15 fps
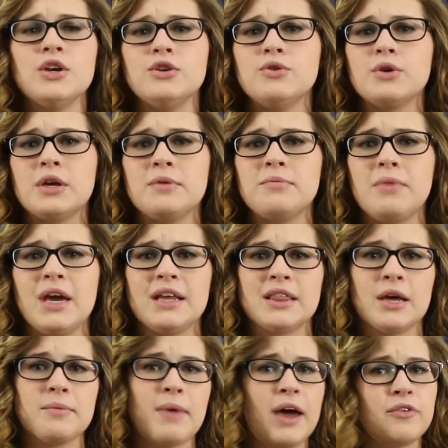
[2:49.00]
You can make
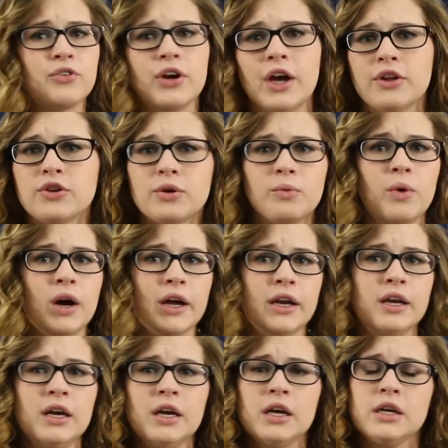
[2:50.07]
them every other
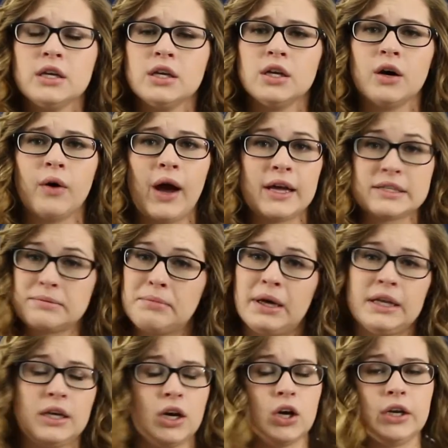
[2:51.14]
one, you know, has
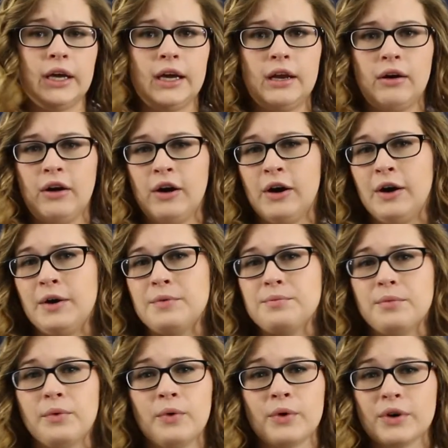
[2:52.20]
money on it,
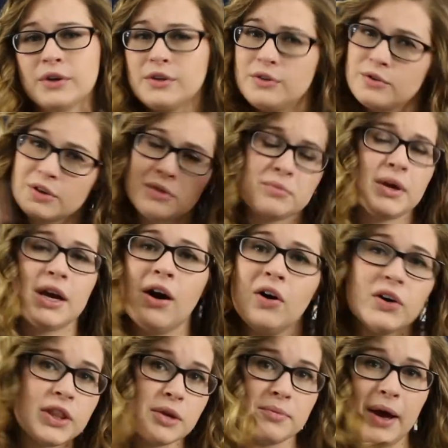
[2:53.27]
or you could make
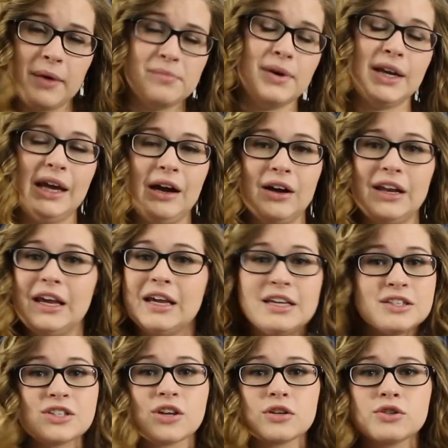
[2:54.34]
all of them have money on it.
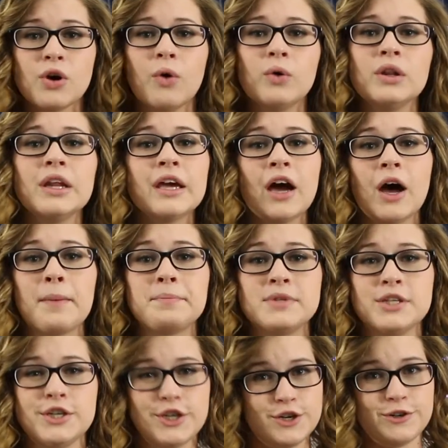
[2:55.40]
It's totally up
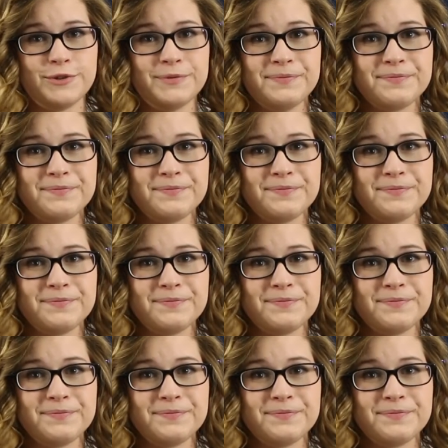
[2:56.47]
to you.